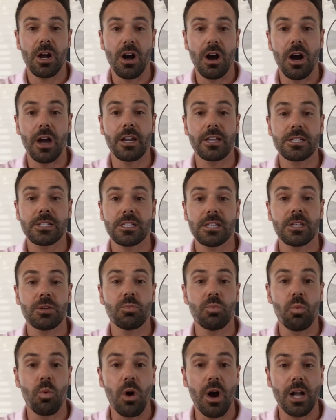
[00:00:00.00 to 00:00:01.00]
honestly
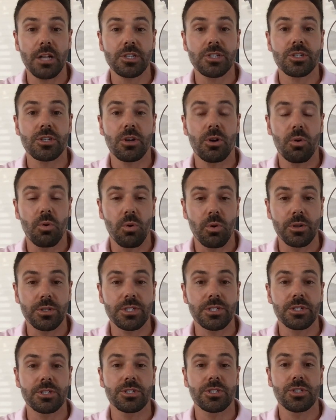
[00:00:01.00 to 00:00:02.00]
watched
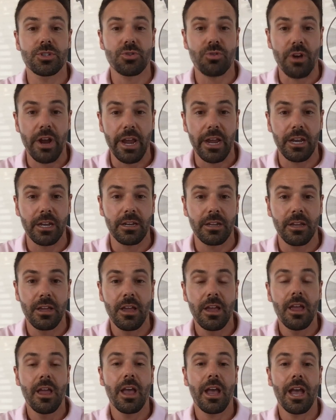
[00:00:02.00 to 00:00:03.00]
horses train
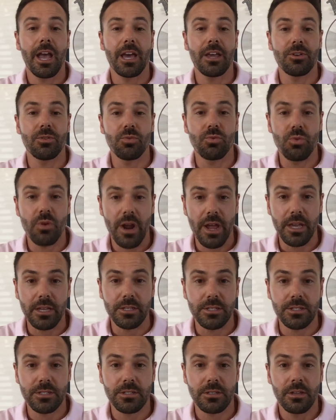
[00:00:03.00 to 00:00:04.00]
and
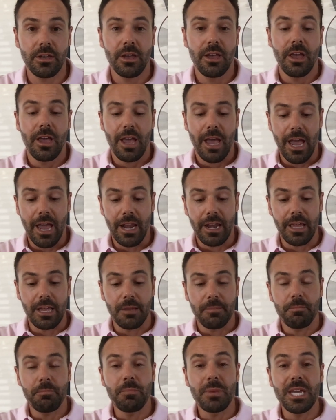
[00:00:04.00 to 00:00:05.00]
race and
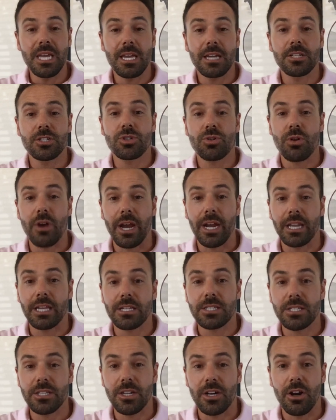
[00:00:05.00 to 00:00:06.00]
be in training
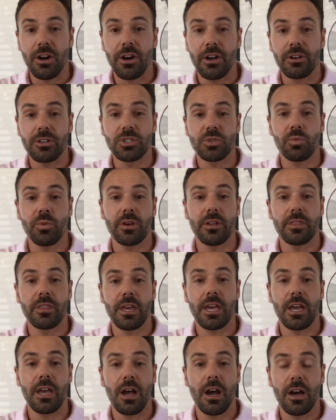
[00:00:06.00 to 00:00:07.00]
scenarios where
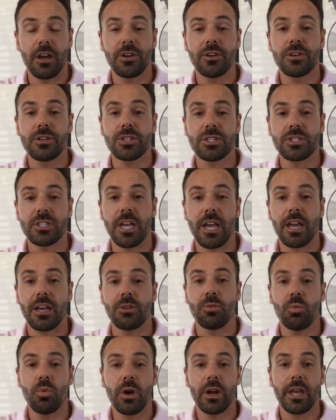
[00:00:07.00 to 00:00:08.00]
they
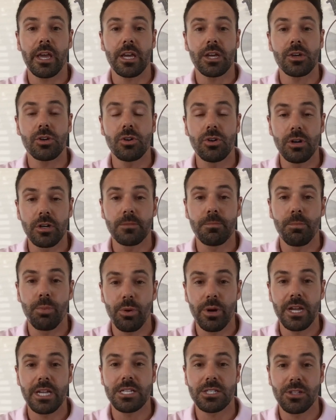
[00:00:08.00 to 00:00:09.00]
understand what a good
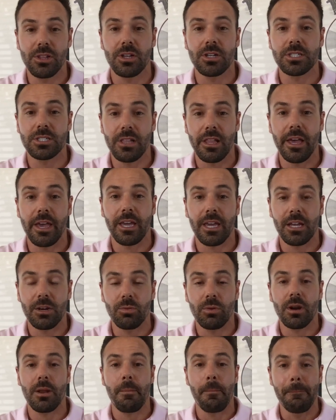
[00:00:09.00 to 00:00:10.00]
breeze looks like and
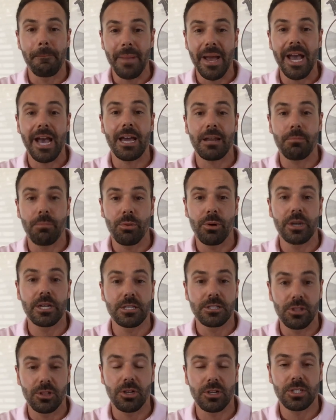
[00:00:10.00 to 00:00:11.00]
what a bad
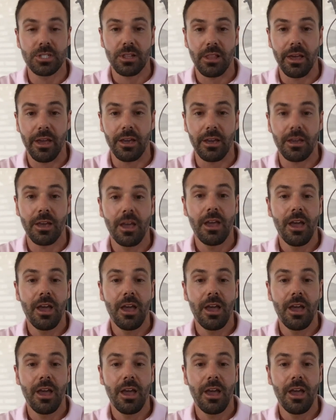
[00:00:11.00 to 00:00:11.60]
breeze looks like.